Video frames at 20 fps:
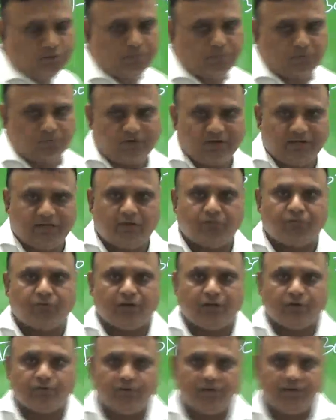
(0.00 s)
provided for
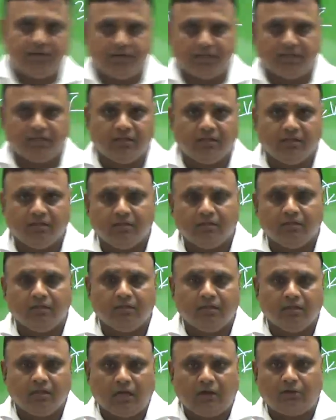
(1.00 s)
equality.
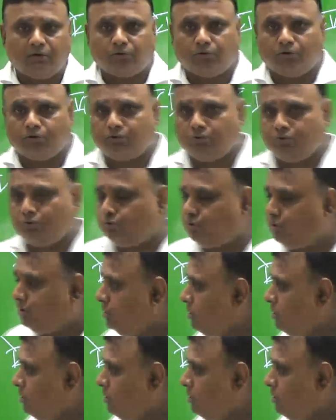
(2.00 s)
Our constitution